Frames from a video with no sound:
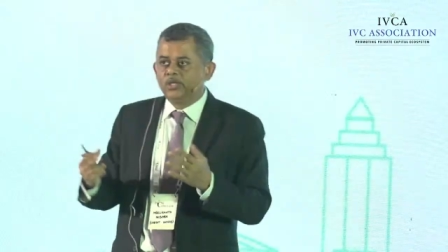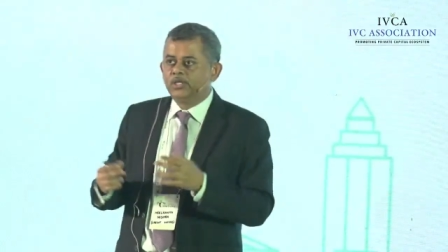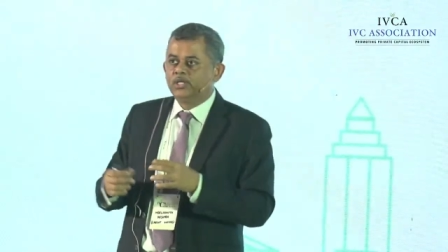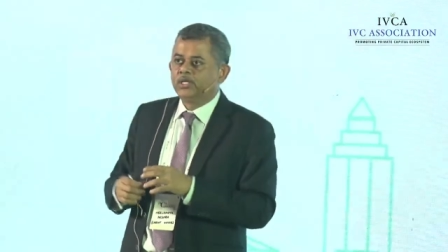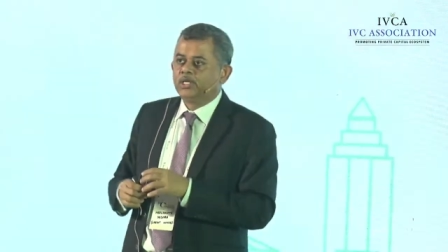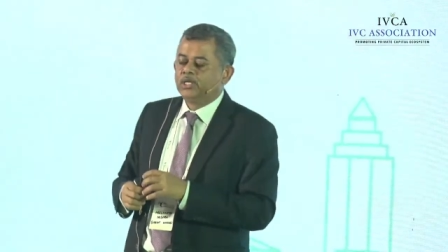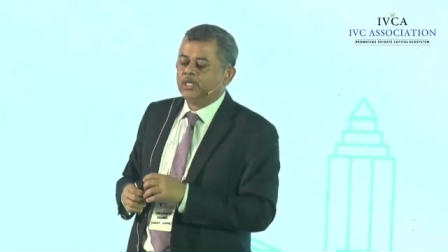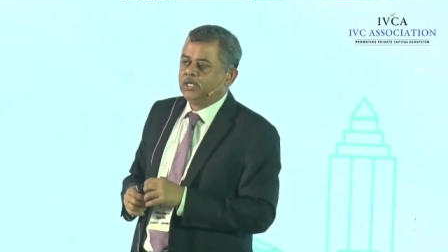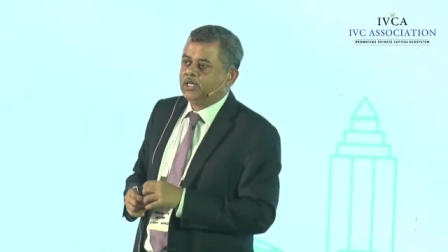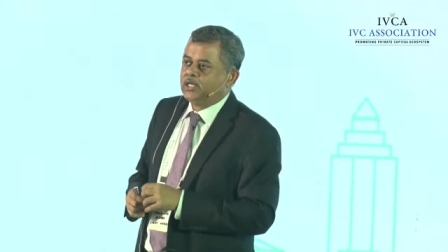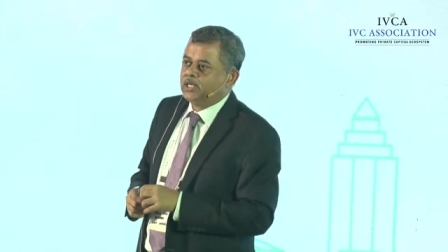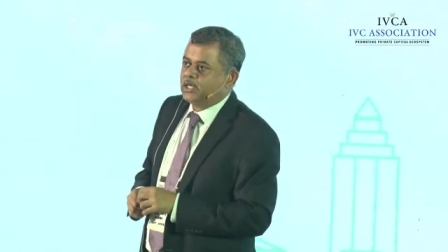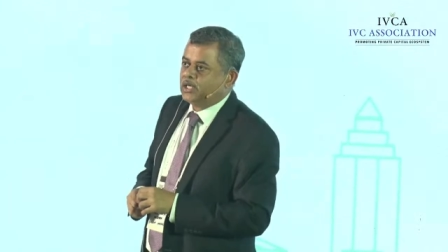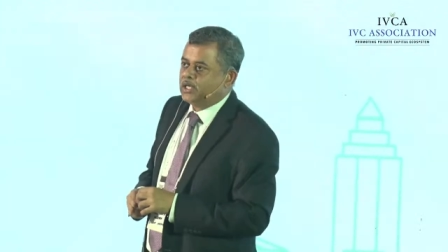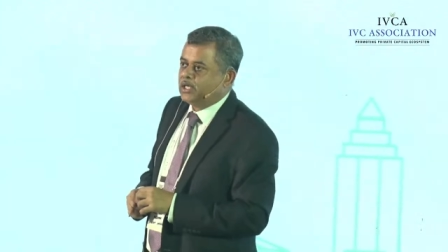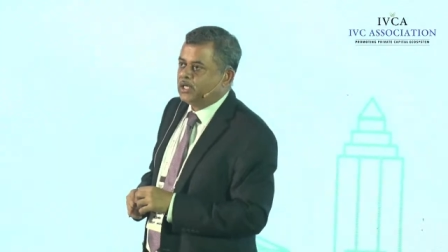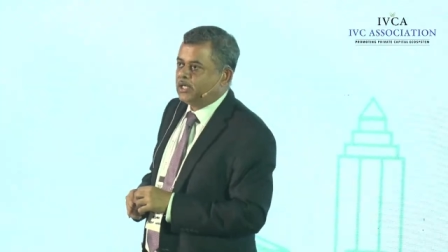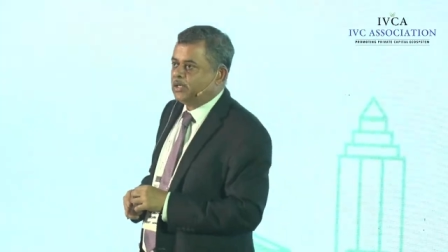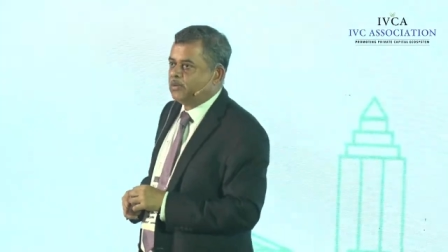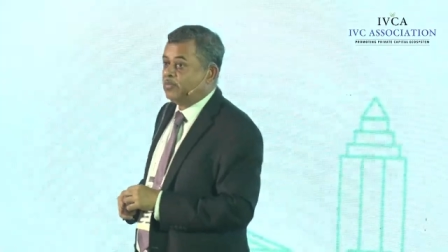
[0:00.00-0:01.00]
It had reached
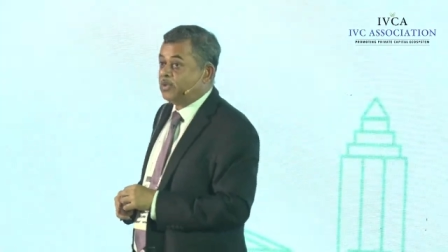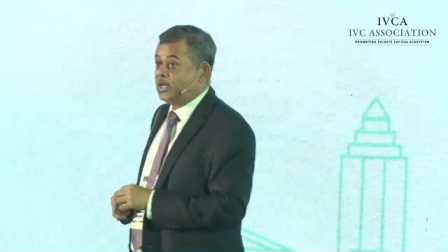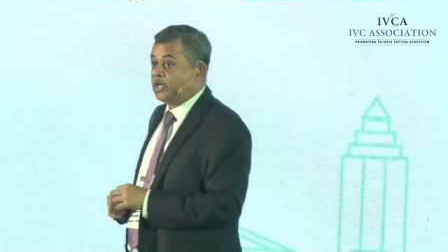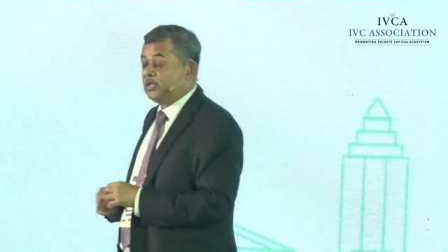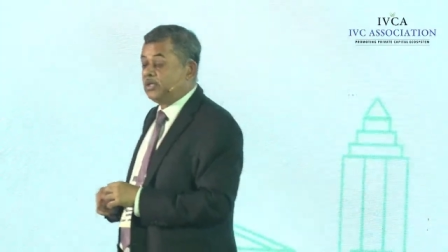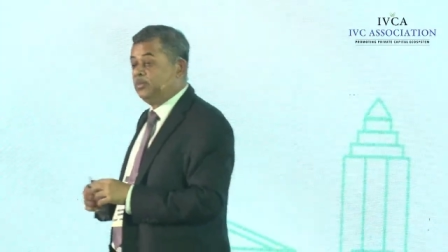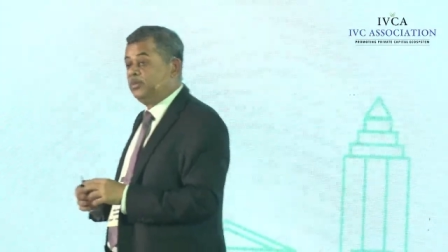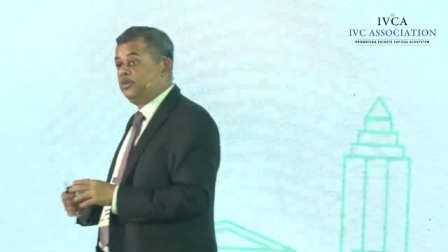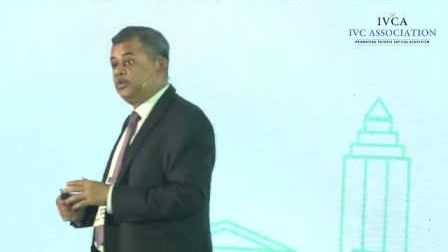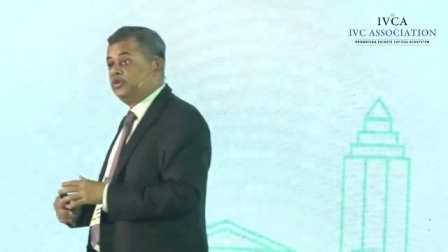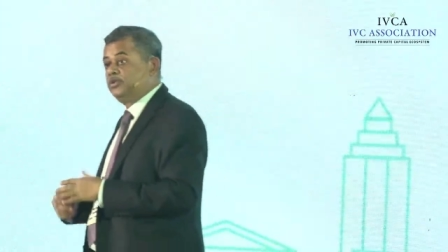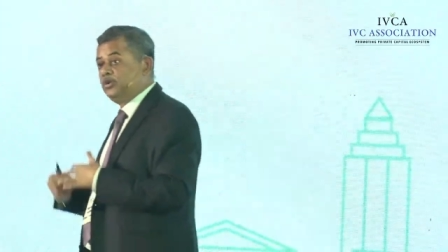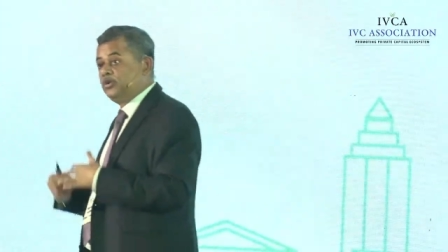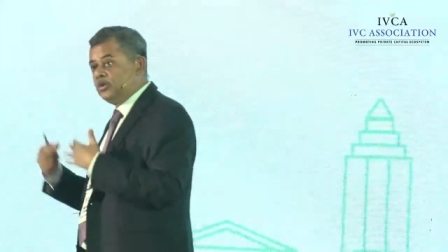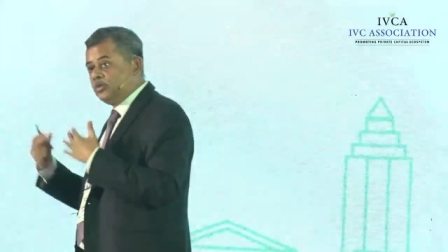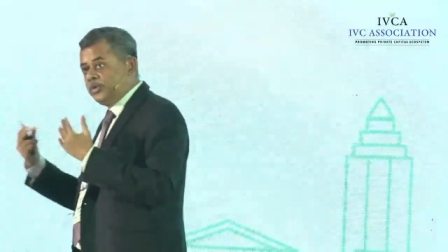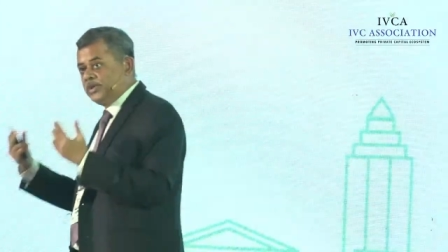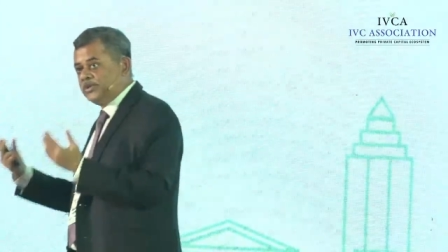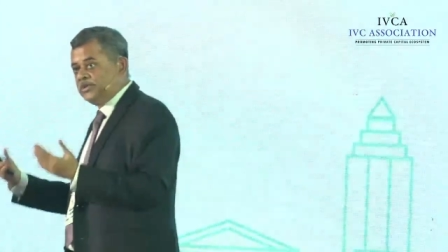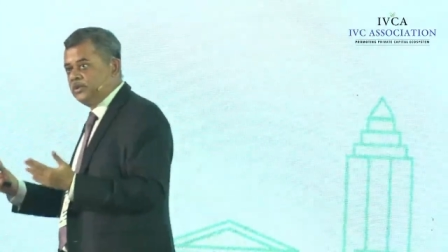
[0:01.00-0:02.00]
60%.
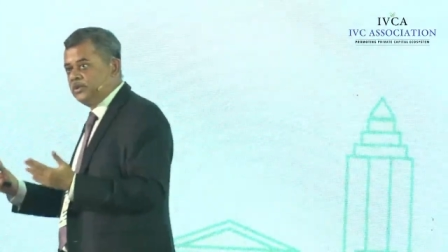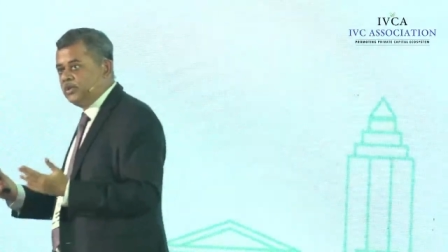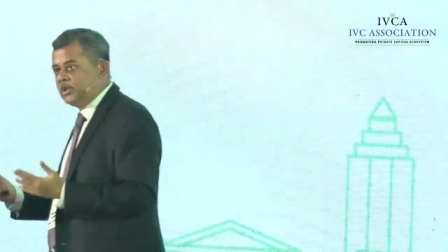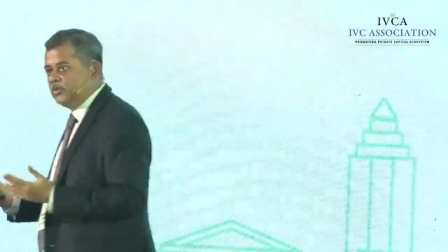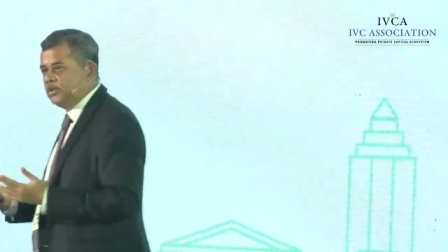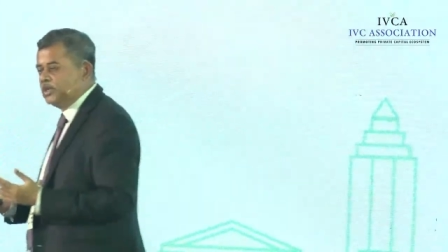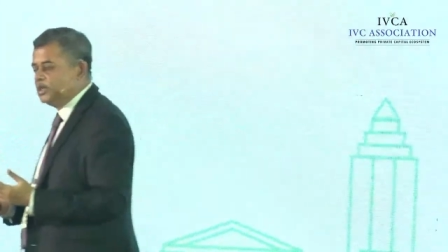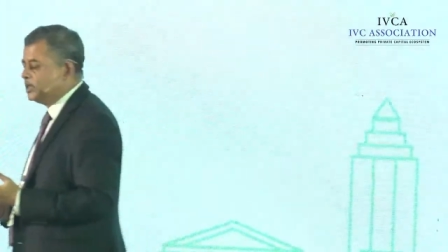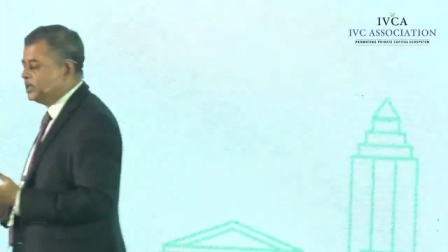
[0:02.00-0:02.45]
It